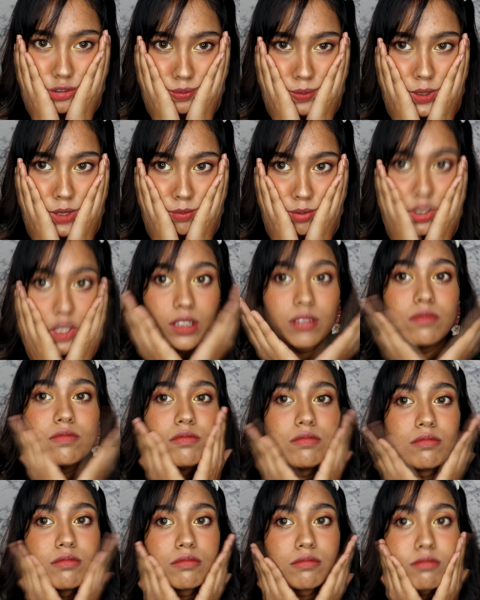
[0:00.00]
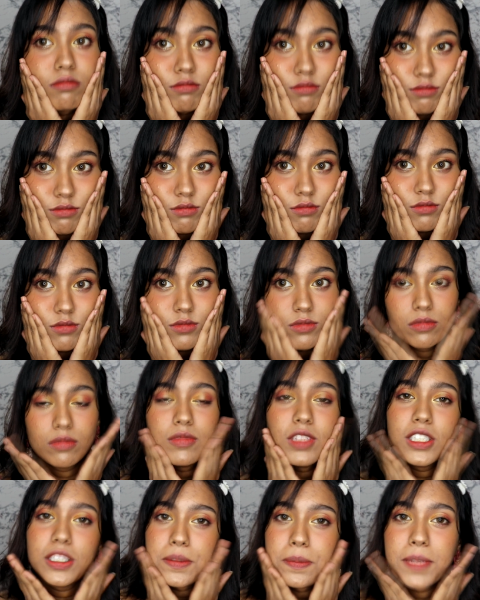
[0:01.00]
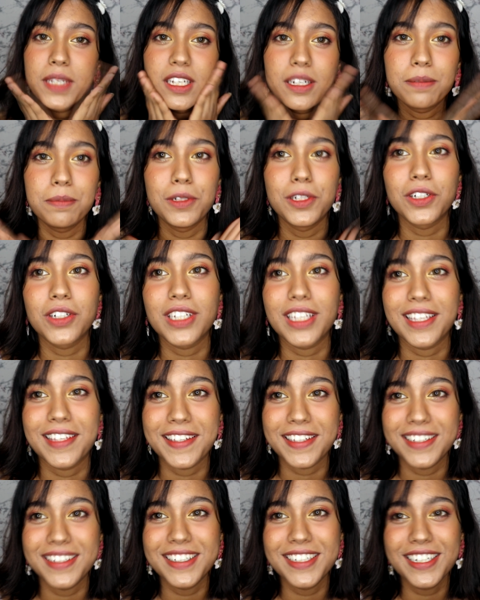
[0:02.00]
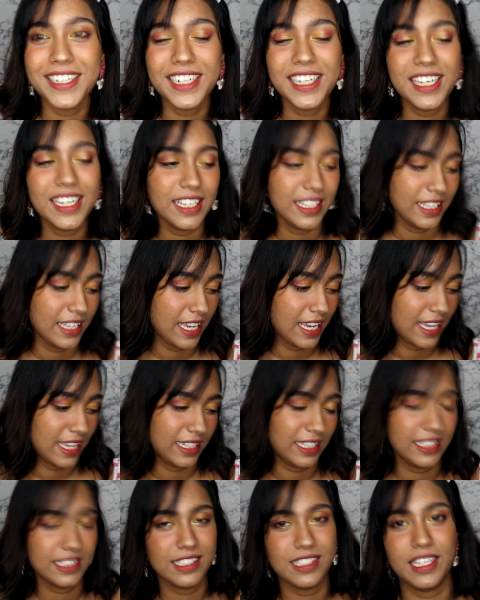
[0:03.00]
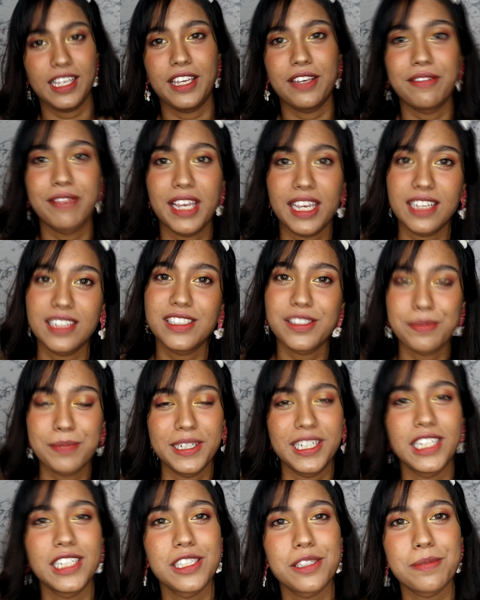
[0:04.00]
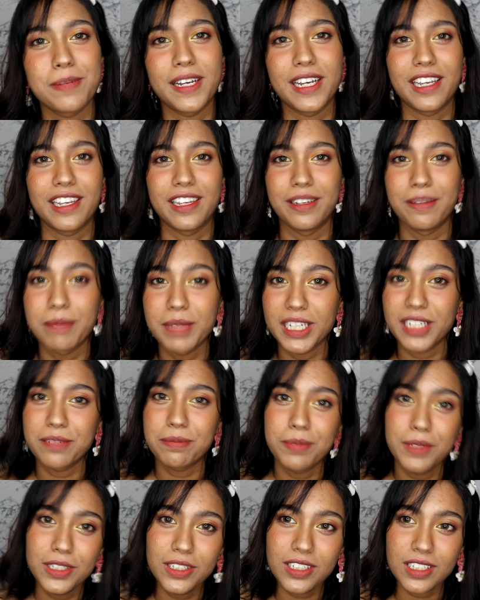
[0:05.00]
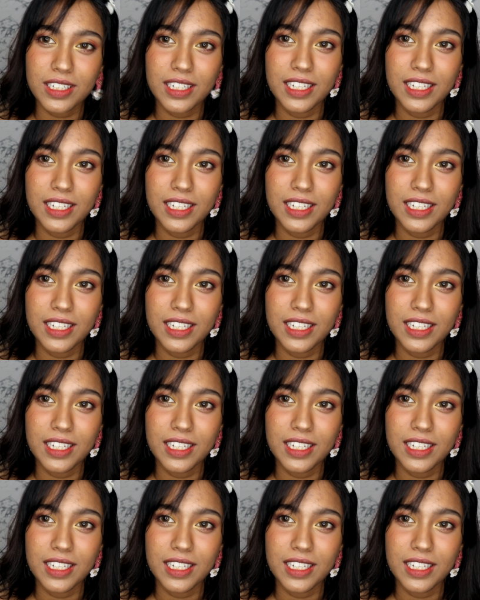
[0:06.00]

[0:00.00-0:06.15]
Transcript: baby, this makeup look here, and it's a very spring inspired makeup look.